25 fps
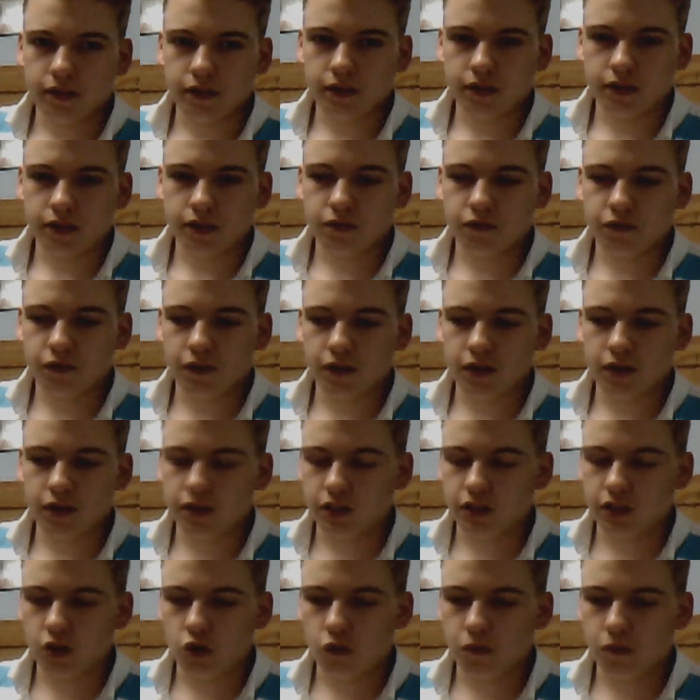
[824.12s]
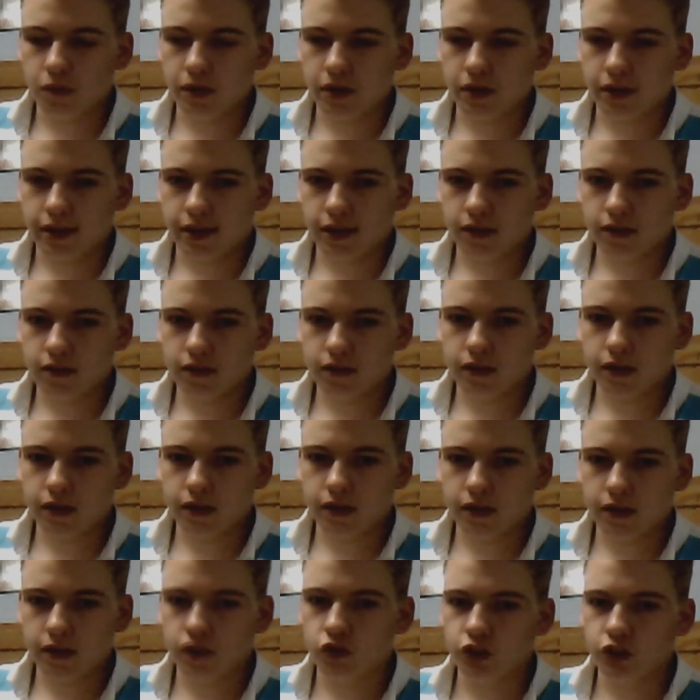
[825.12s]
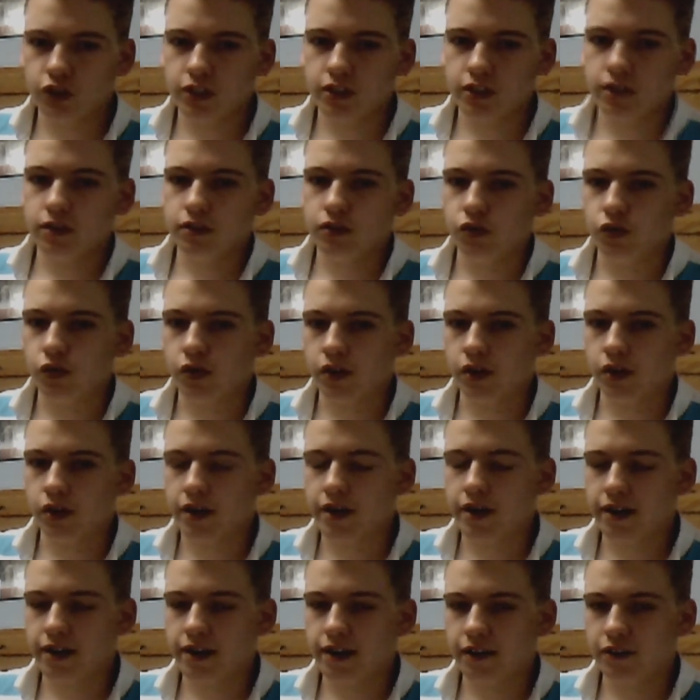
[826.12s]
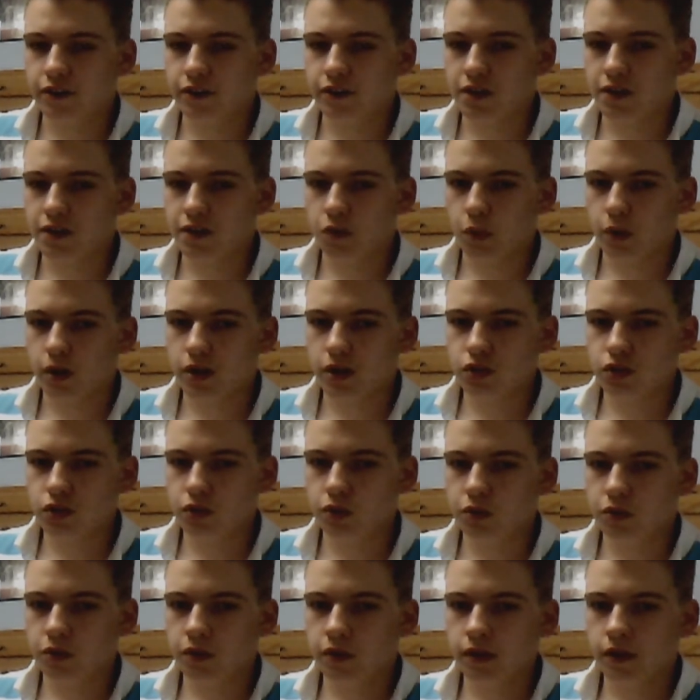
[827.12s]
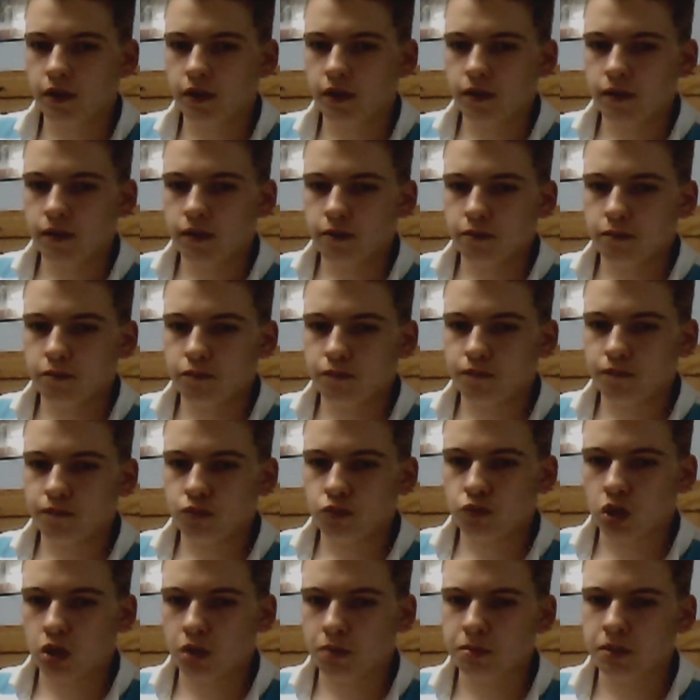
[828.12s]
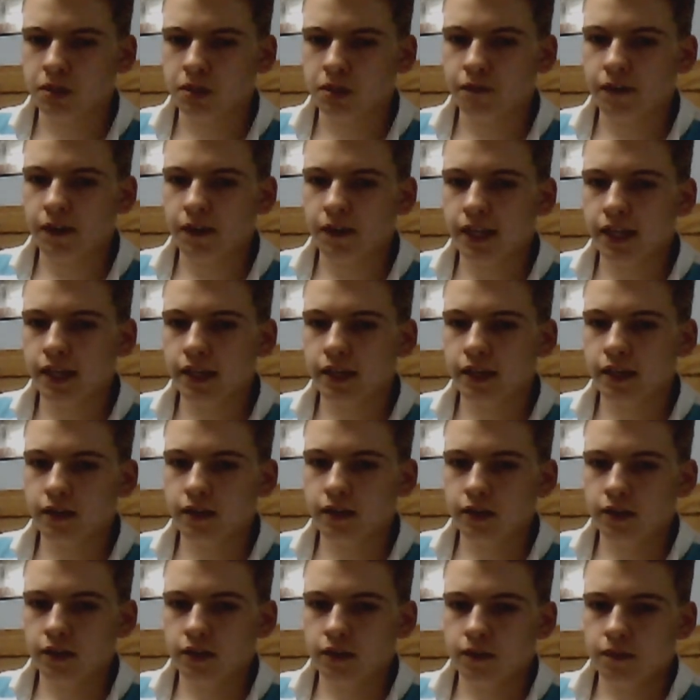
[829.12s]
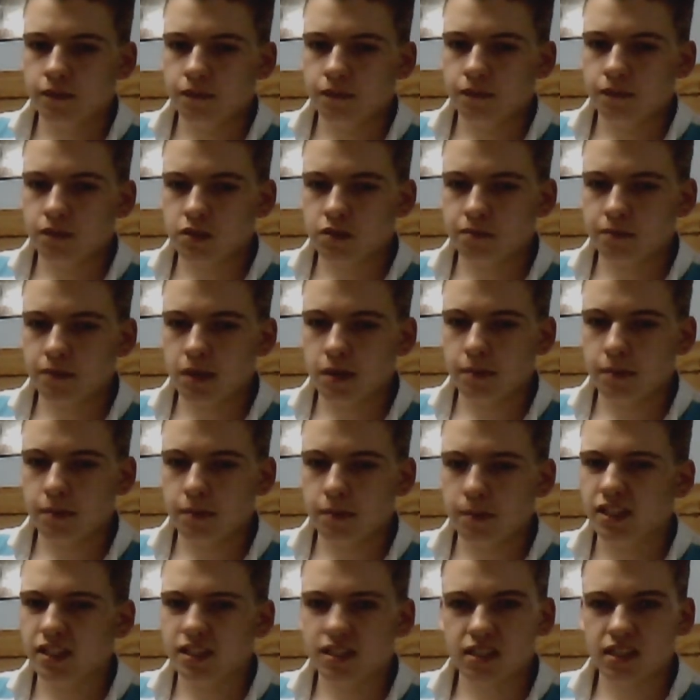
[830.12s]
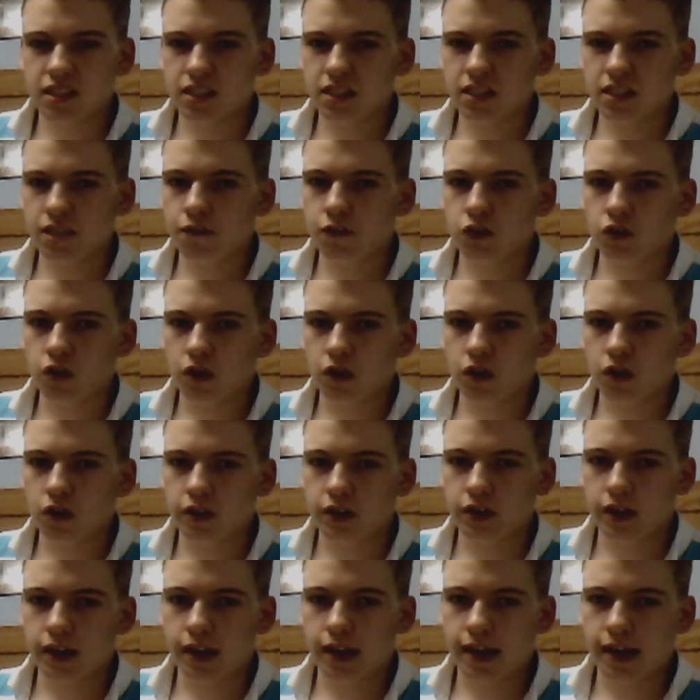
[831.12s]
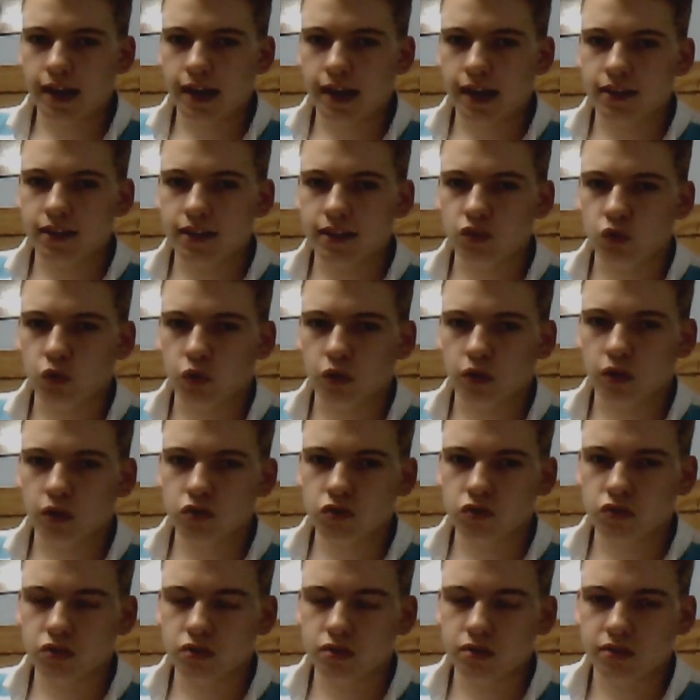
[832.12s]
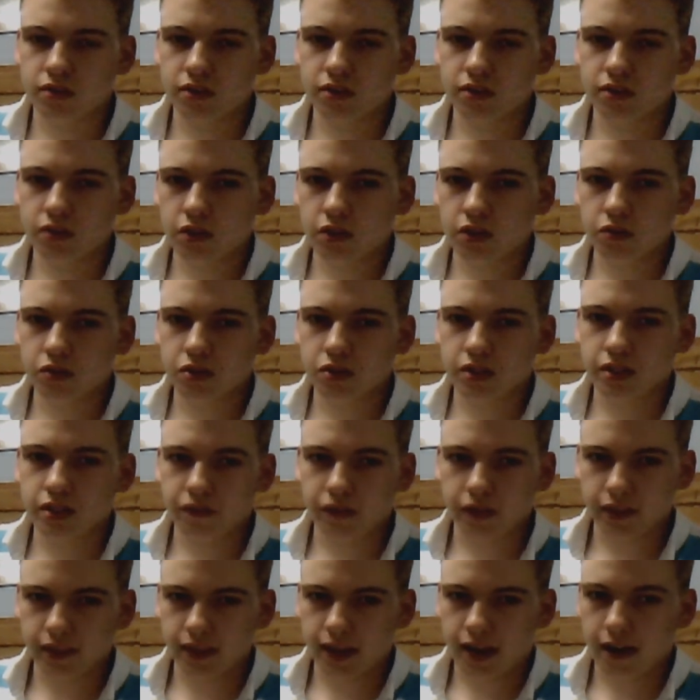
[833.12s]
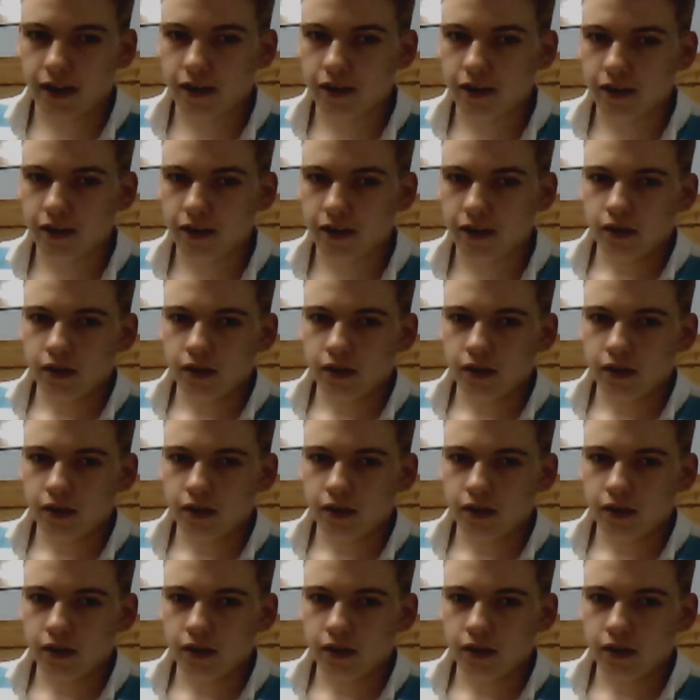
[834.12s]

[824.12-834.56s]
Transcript: It's fairly open deck. The energy, you could cut an energy if you want to. Probably a fighting, maybe a DC if you're not gonna add any Zoroarks or Cincinos, stuff like that.